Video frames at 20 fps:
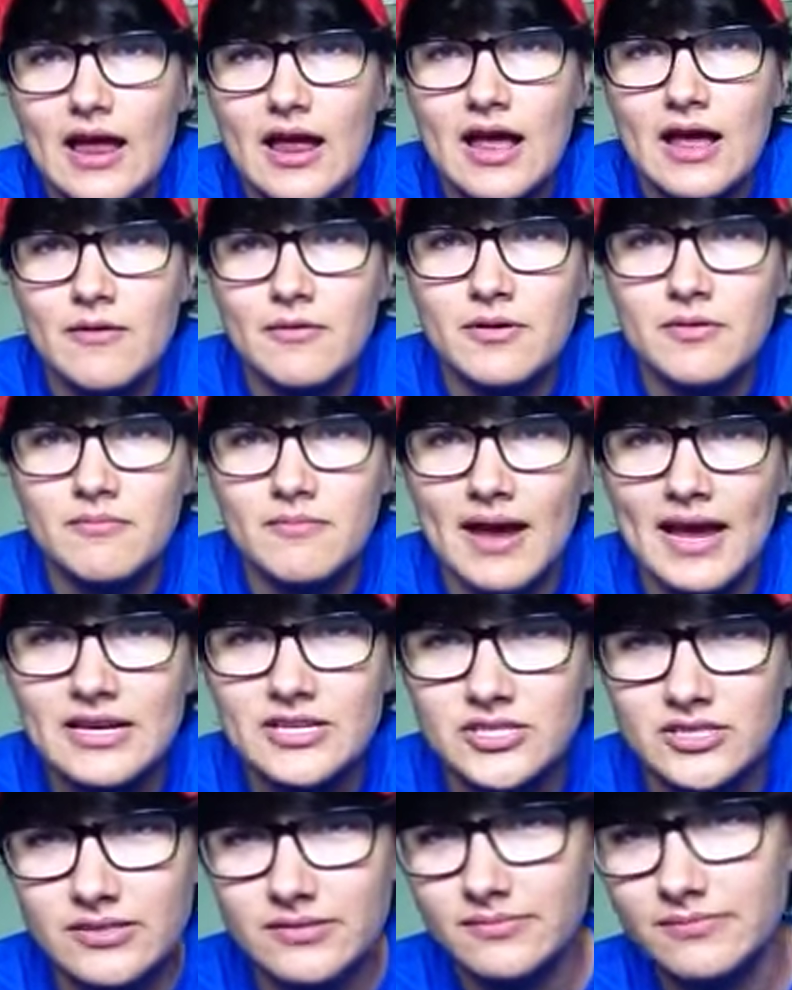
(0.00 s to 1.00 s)
I would
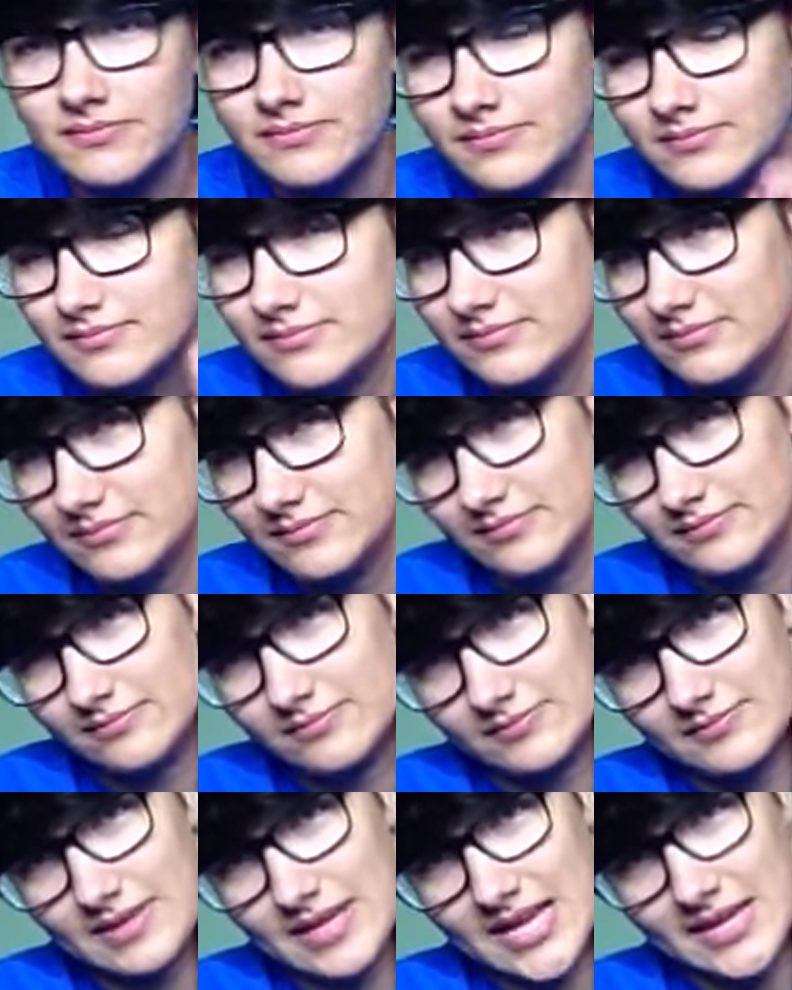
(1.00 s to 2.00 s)
imagine,
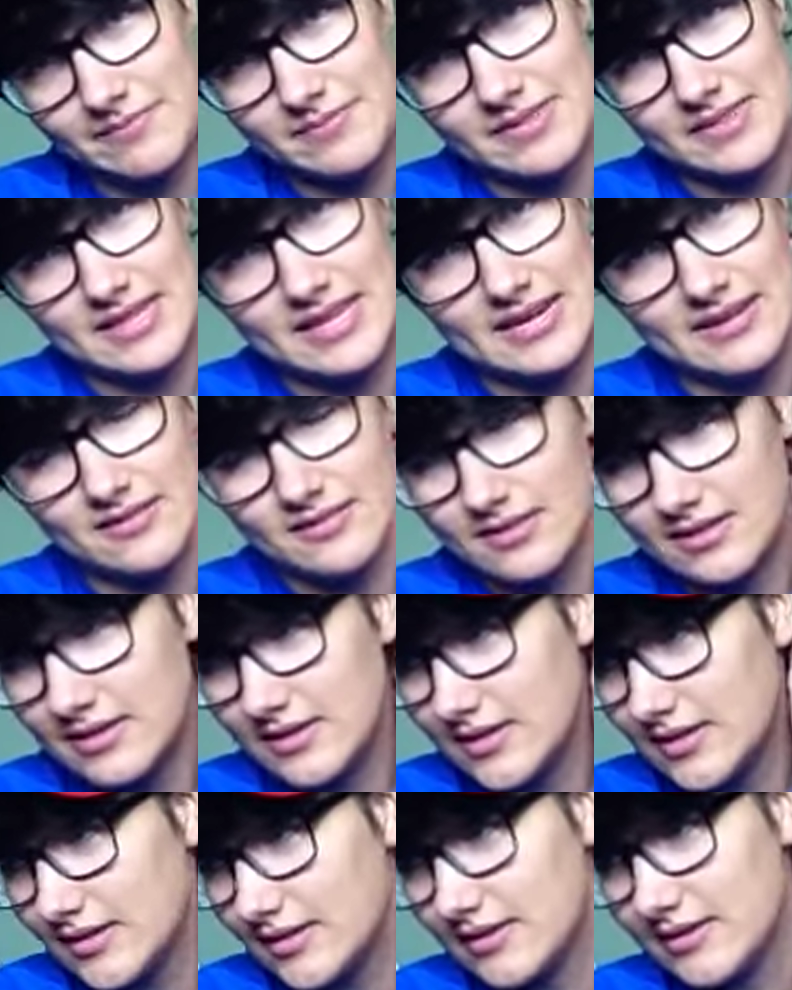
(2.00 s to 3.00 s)

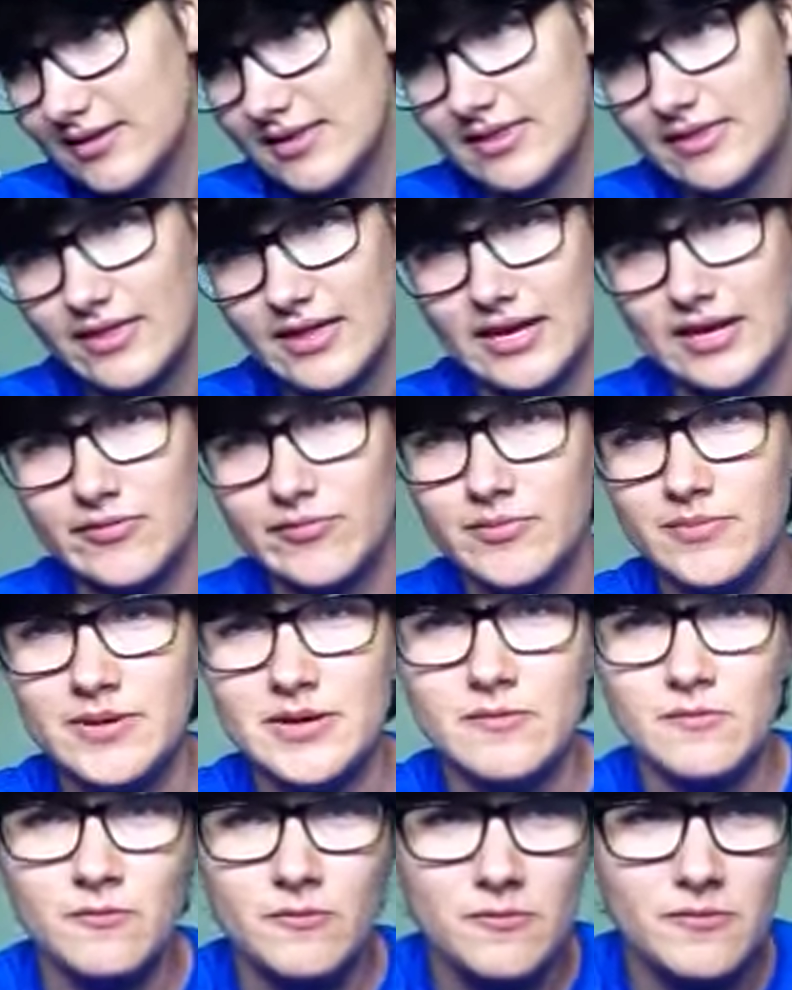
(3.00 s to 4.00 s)
hypothetically, that it would
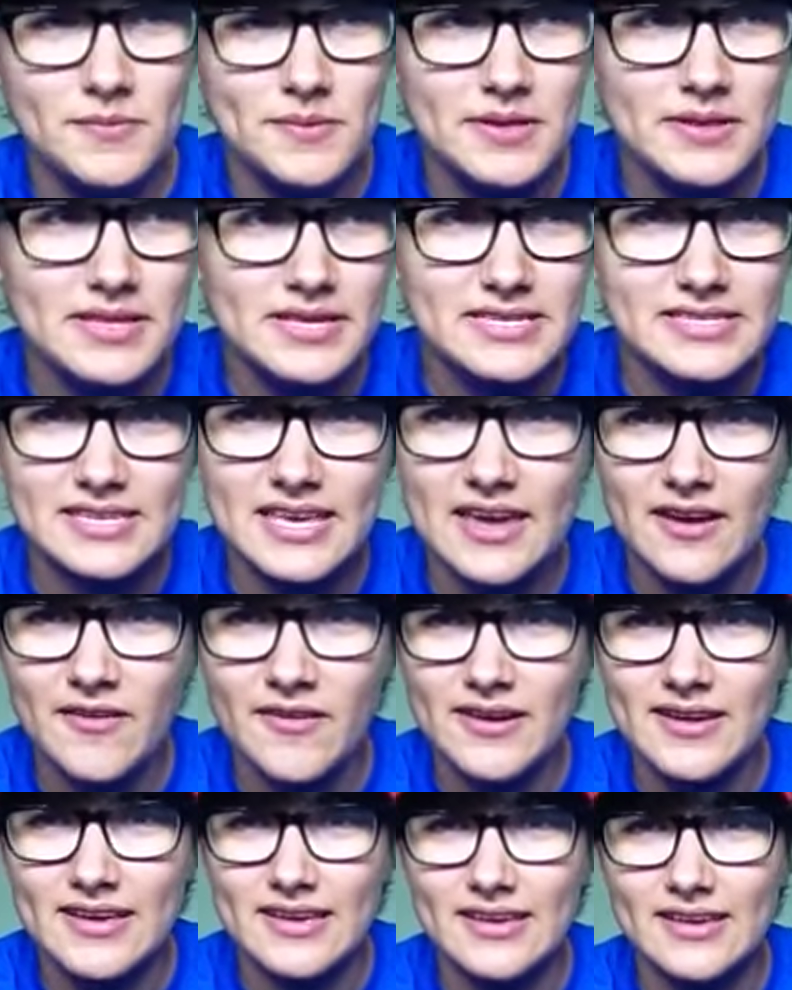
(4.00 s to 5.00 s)
be really
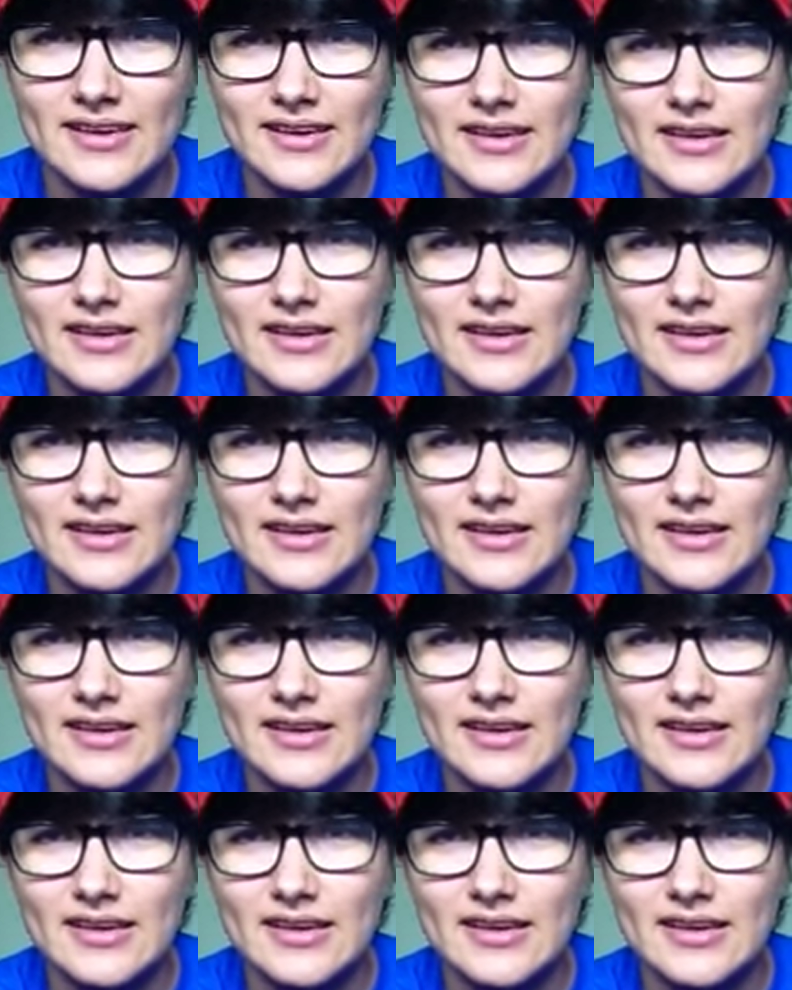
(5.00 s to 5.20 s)
scary.